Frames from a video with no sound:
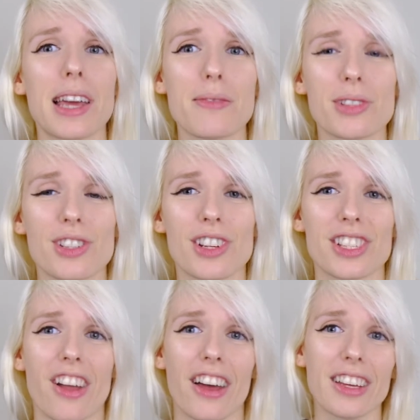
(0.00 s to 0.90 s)
was
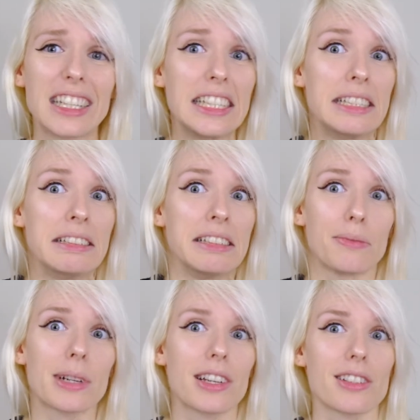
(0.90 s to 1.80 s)
just like,
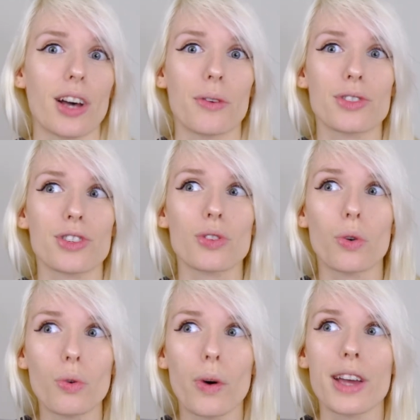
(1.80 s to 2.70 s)
because I was just
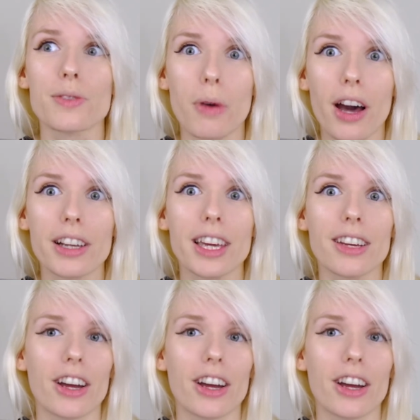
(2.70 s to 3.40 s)
always working.